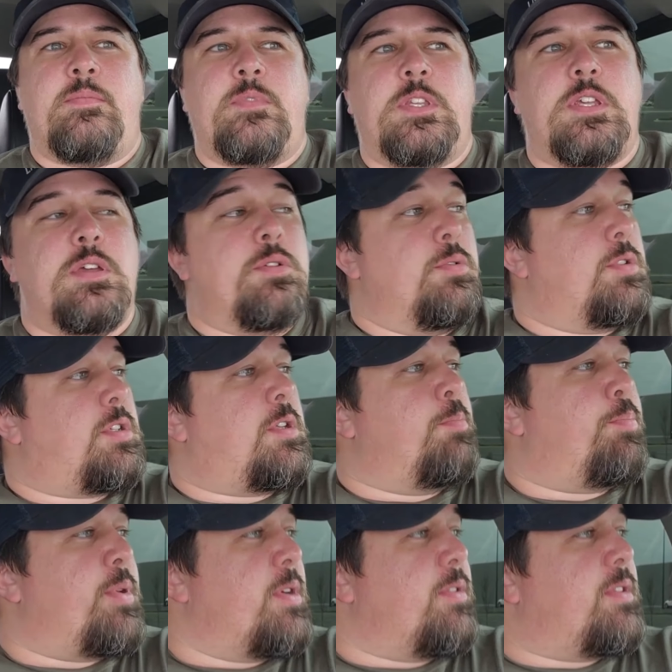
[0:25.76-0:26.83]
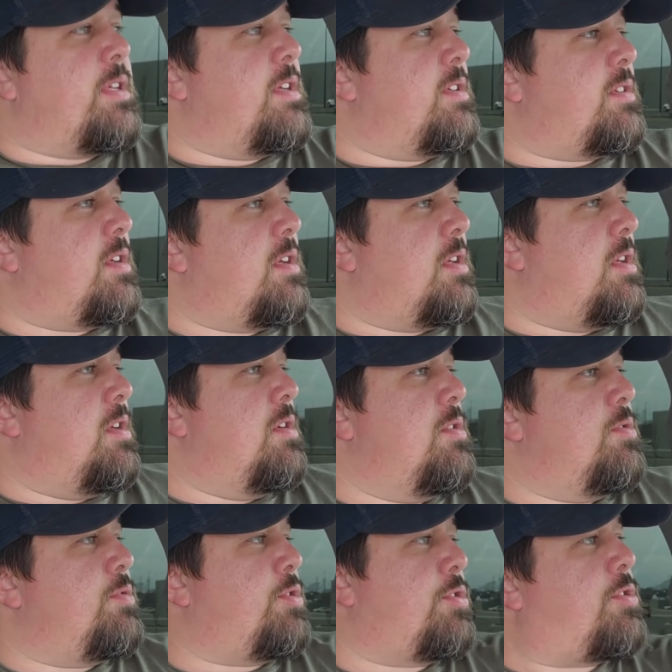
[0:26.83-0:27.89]
used to build these
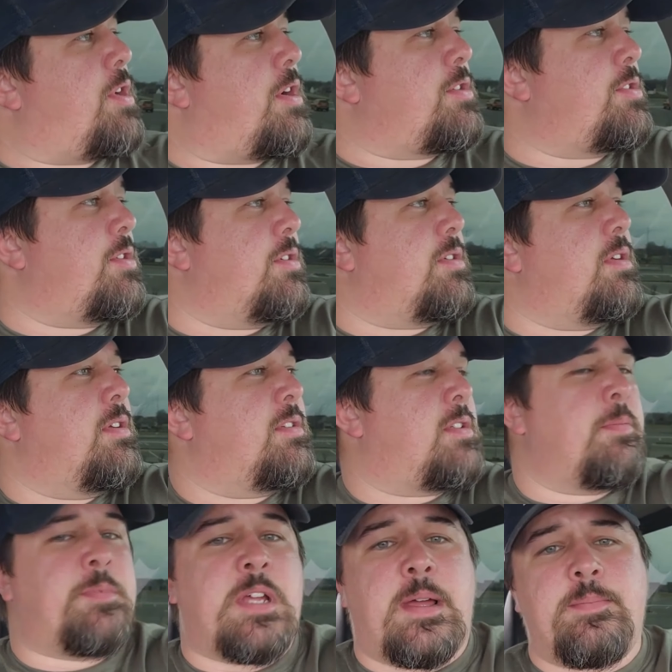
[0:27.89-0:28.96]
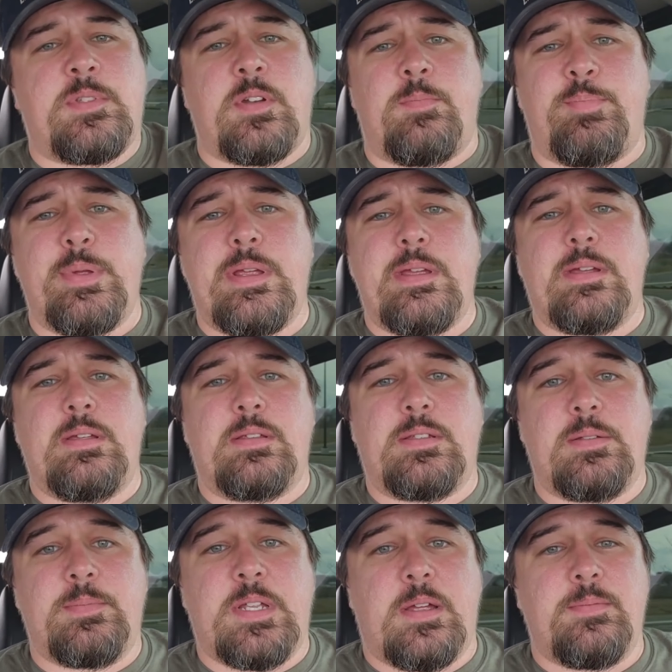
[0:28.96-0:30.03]
huge structures. Sometimes they're big,
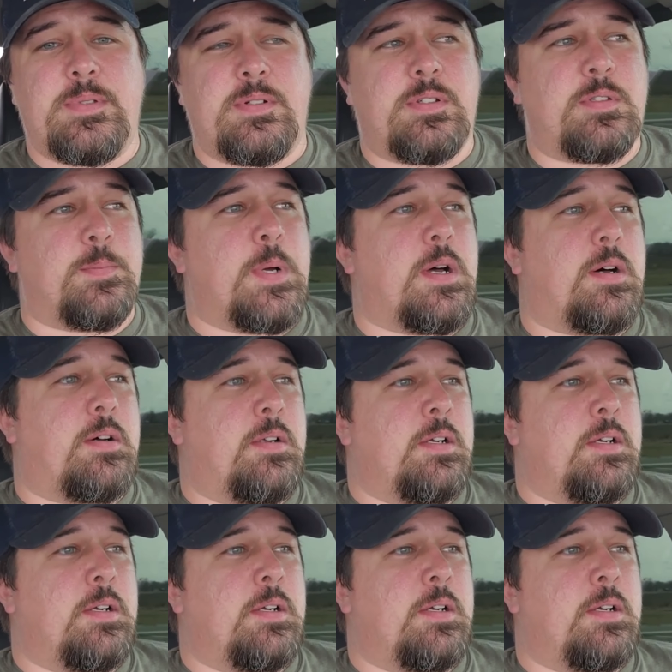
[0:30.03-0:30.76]
sometimes they're small.